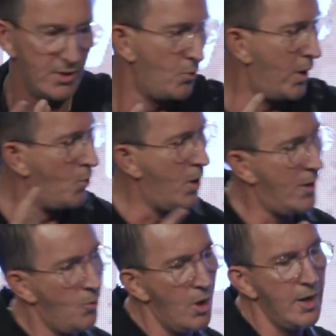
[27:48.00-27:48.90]

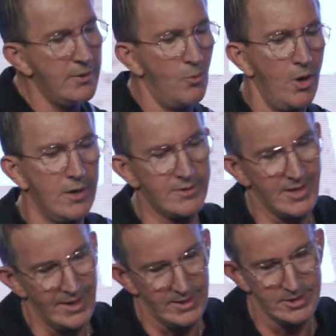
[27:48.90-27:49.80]
One
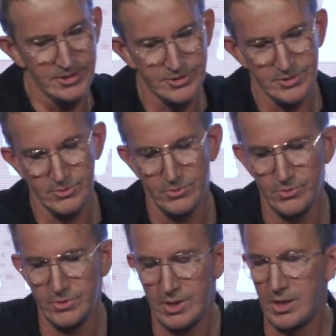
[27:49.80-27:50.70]
thing, just
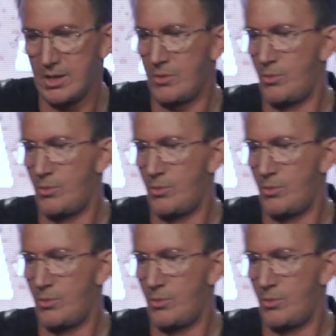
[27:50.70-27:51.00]
I